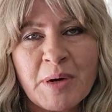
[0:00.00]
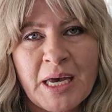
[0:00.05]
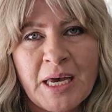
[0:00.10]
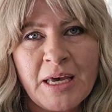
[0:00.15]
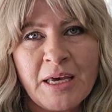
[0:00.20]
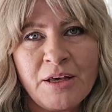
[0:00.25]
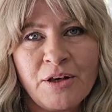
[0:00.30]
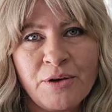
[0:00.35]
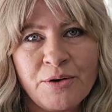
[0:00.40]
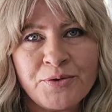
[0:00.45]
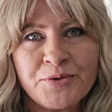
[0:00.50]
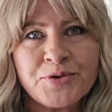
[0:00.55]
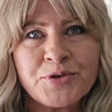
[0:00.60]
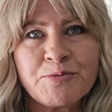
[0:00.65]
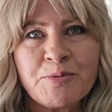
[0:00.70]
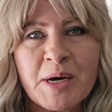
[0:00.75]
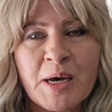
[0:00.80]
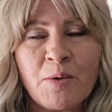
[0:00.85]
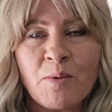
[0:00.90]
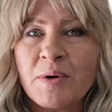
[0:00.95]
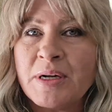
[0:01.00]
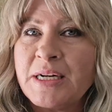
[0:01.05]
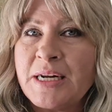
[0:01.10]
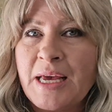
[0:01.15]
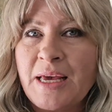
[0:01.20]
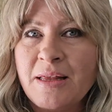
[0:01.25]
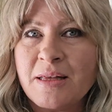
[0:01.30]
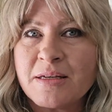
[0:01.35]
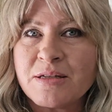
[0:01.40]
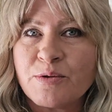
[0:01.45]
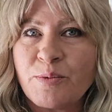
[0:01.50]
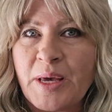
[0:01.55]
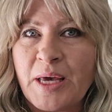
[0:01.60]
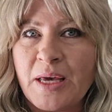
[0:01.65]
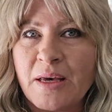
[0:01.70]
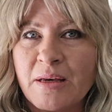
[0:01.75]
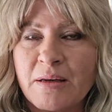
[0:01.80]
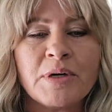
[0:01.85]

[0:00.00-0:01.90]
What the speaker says: my use by 1 day this week.